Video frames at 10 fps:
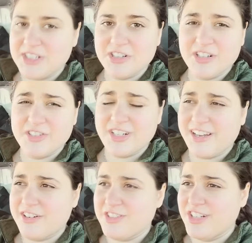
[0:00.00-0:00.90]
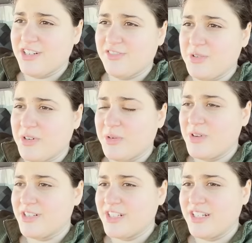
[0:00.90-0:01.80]
sure to go check out her channel if you want to
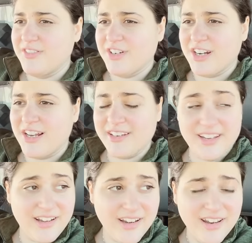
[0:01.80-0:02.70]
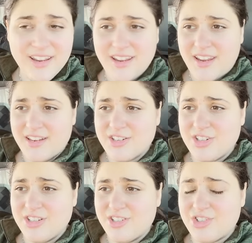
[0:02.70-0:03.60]
watch any of her content.
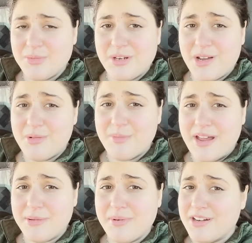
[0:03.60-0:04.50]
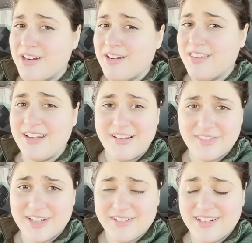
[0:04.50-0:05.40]
She should be coming back better than
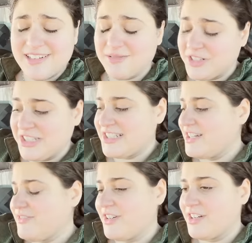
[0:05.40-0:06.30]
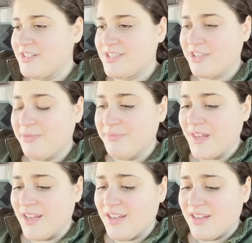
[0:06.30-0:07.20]
ever, and I'm really excited for her. So
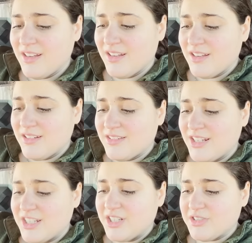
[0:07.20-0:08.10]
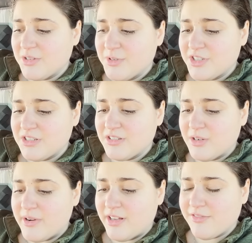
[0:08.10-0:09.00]
thank you so much to
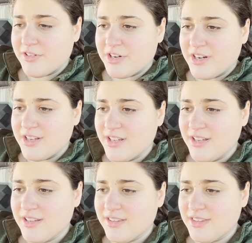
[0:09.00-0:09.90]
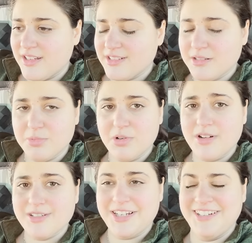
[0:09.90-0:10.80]
Noelle for the
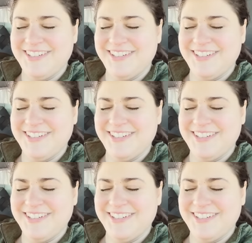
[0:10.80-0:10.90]
support